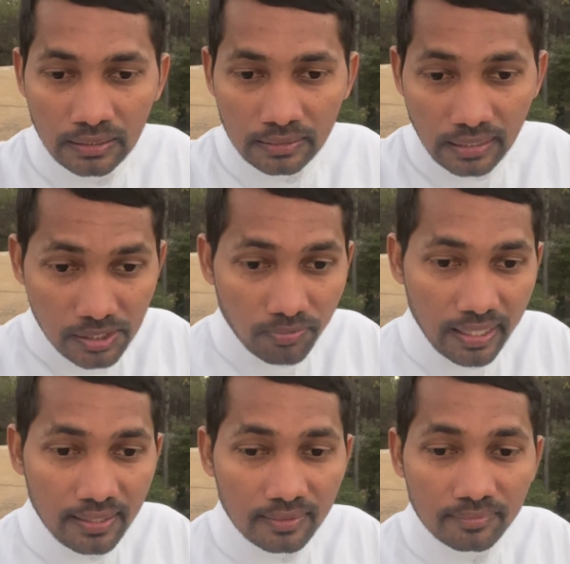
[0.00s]
That's
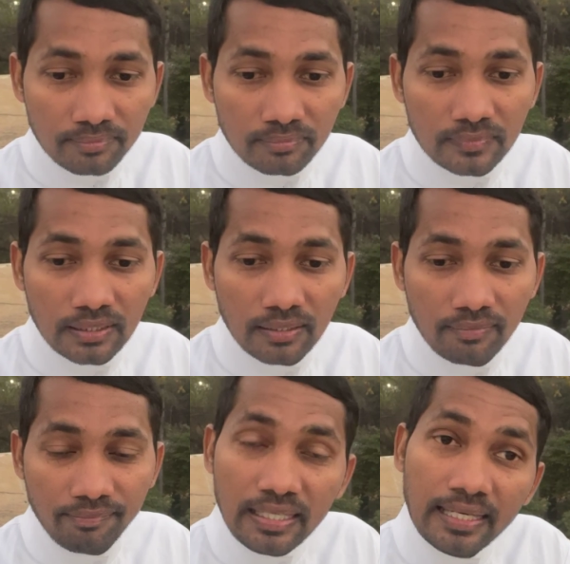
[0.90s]
why
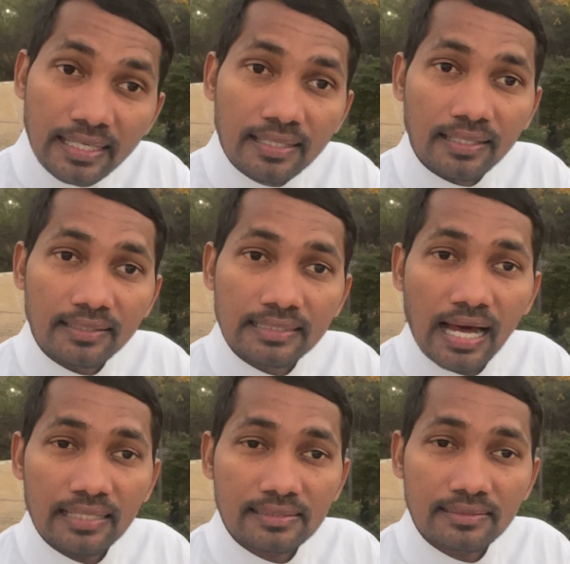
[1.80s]
we hear
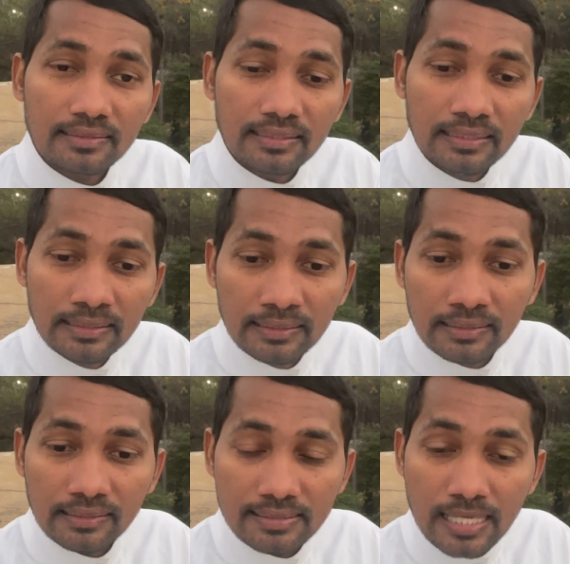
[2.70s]
that in
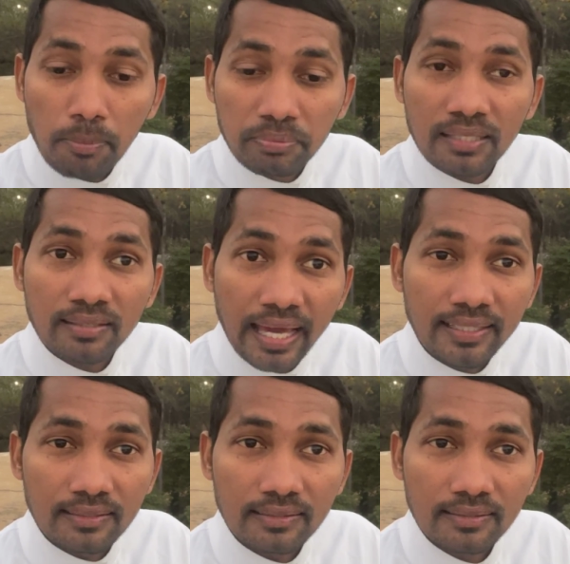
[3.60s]
chapter
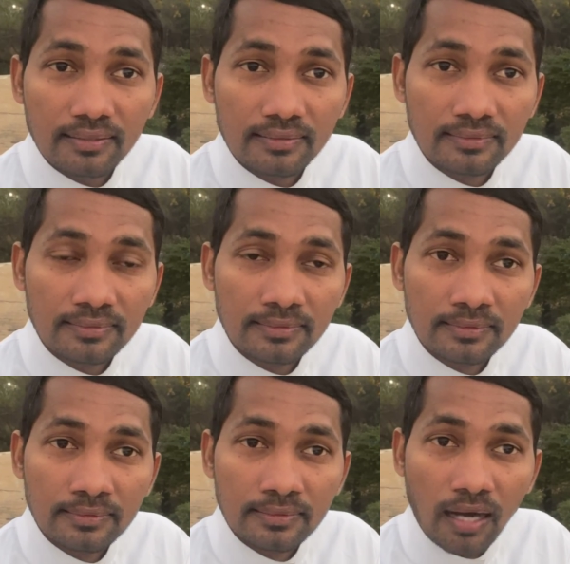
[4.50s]
9
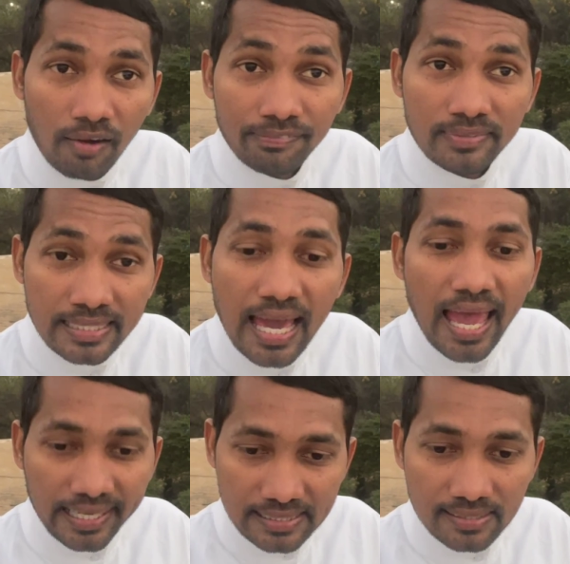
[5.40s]
of the
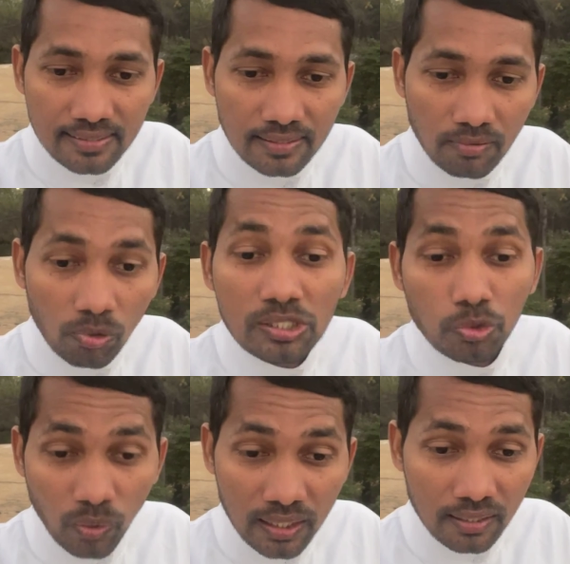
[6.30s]
Acts, verse
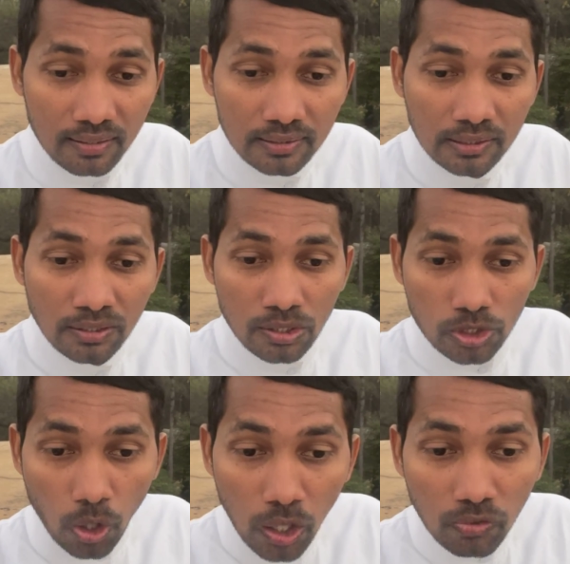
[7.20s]
1,
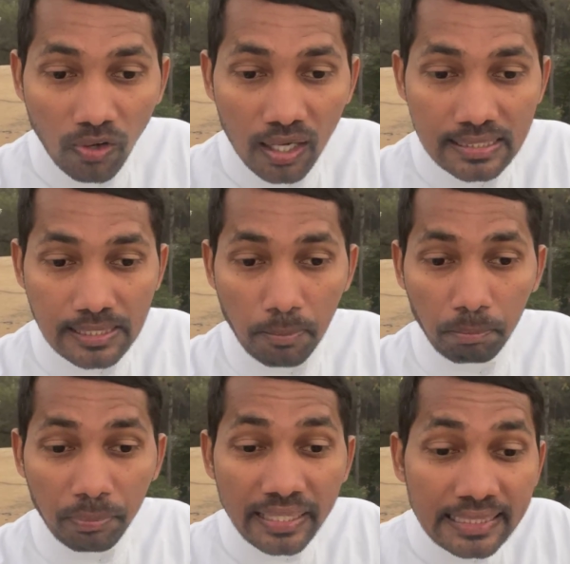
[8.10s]
Saul was
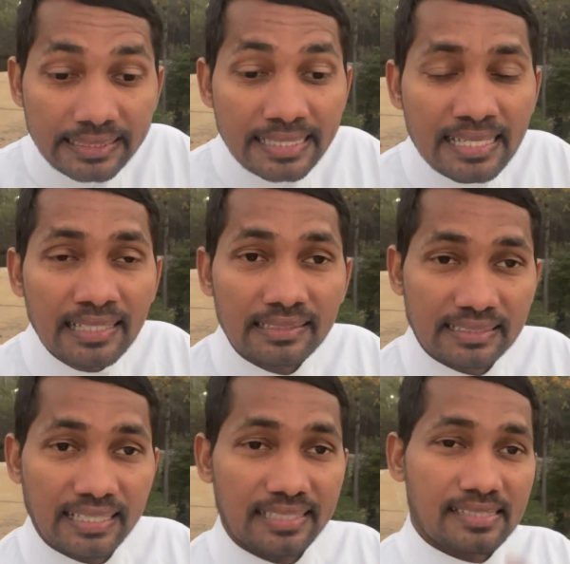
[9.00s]
breathing
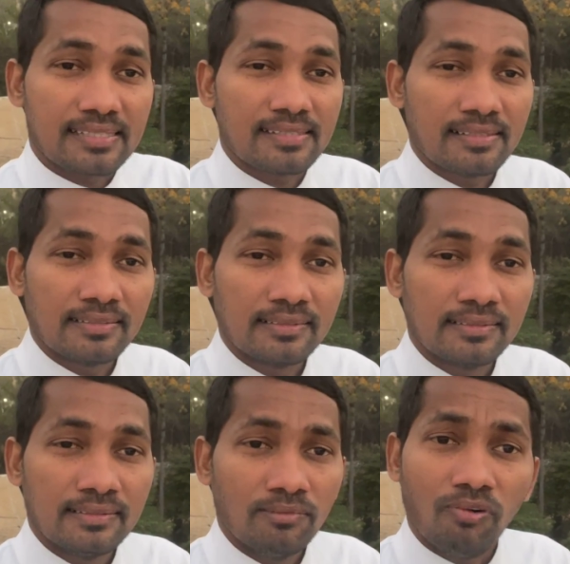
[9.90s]
threats.
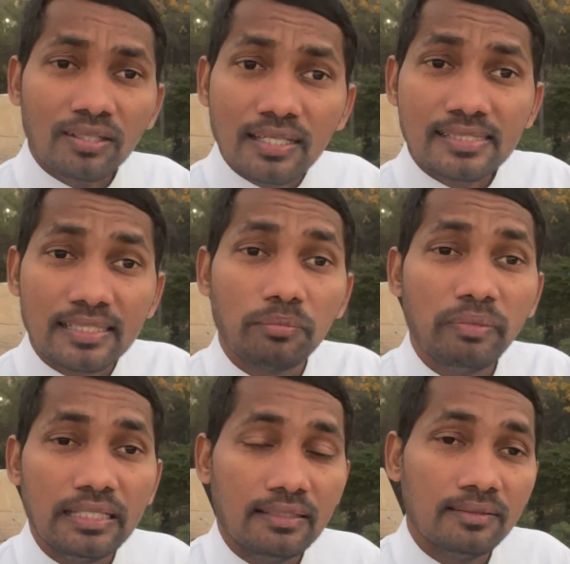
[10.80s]
What does it
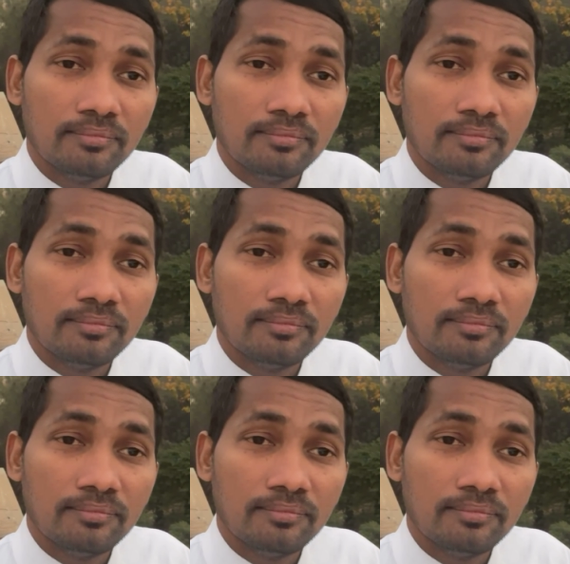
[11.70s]
mean?